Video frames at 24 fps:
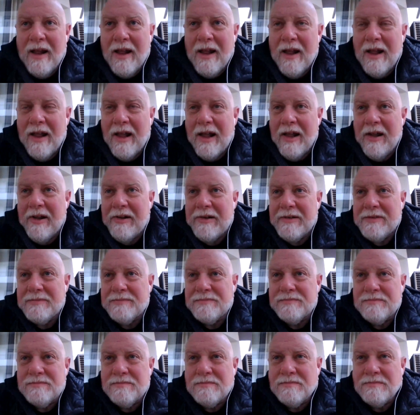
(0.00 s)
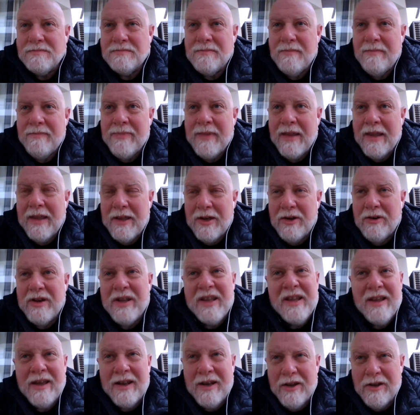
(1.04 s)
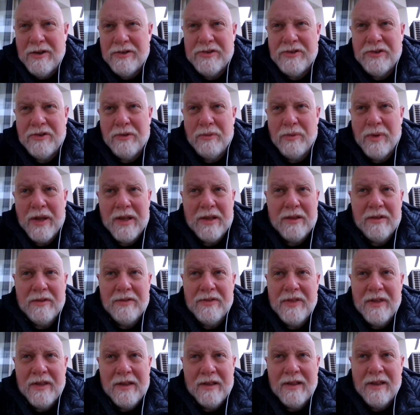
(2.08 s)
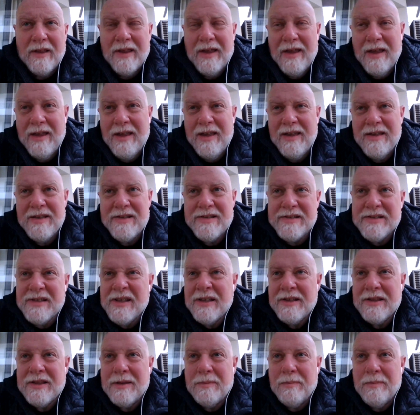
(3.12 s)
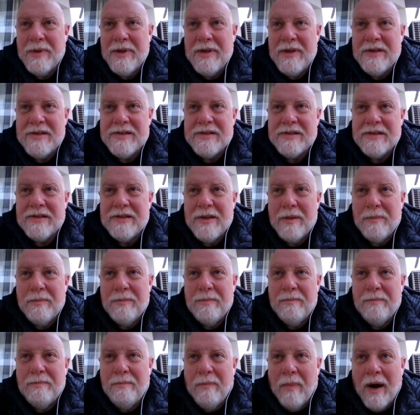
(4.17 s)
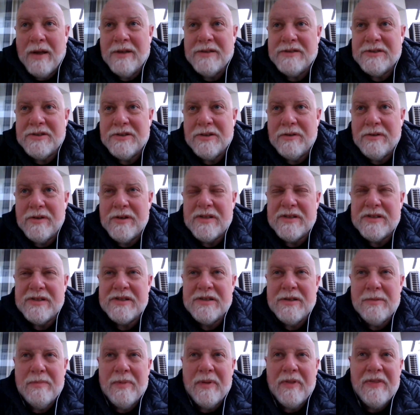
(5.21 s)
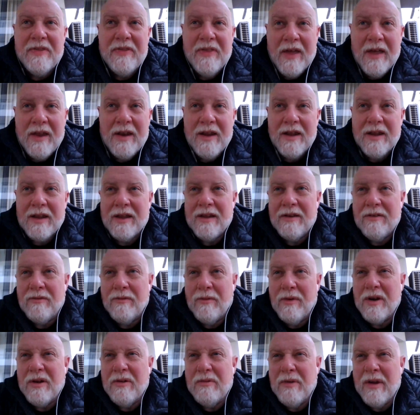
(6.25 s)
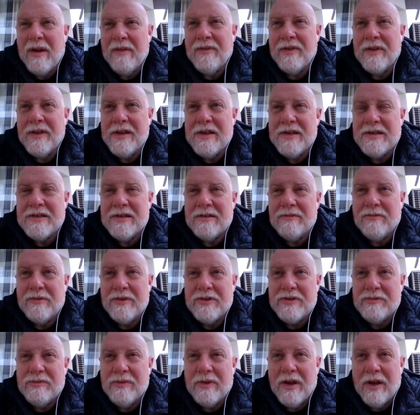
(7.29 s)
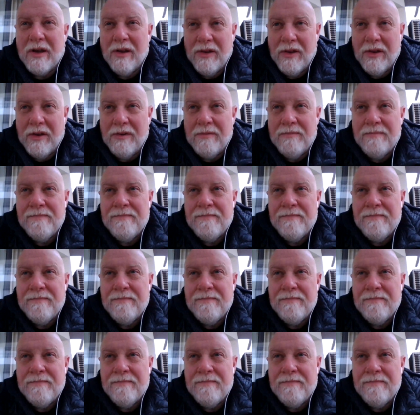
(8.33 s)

Uh, you know, he kind of goes through the regular thing, like, hey, it's not the beast, the monster is sympathetic, and what a revelation, which we all know.